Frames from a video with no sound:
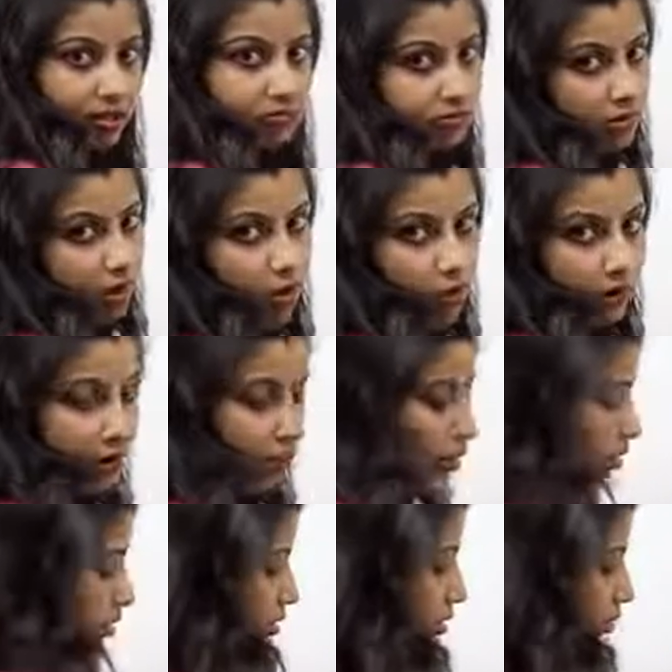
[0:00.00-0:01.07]
No, we
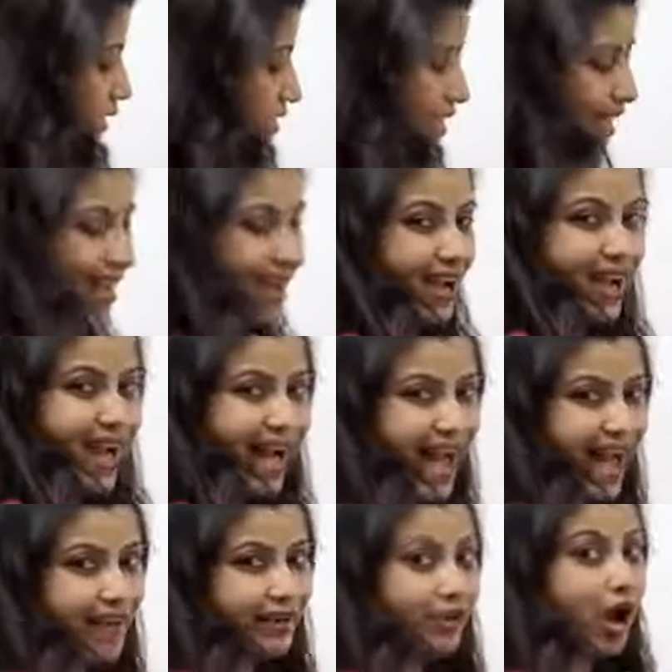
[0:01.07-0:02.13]
don't. We say
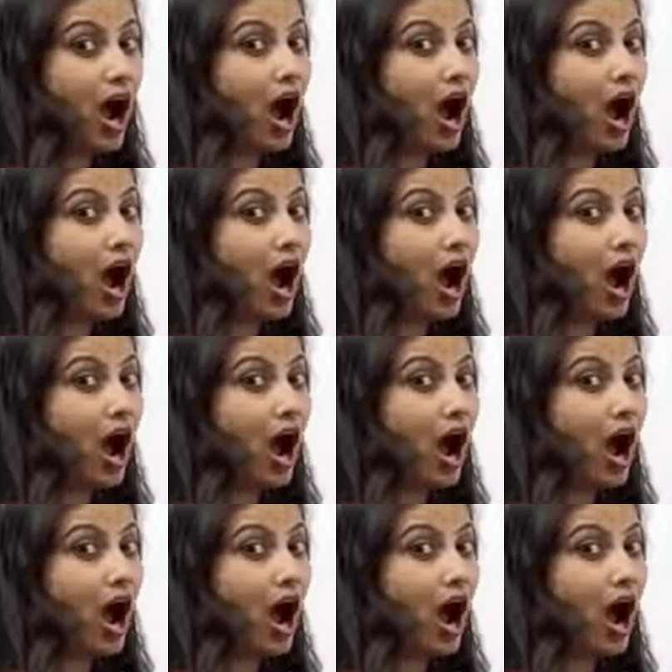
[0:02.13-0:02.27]
an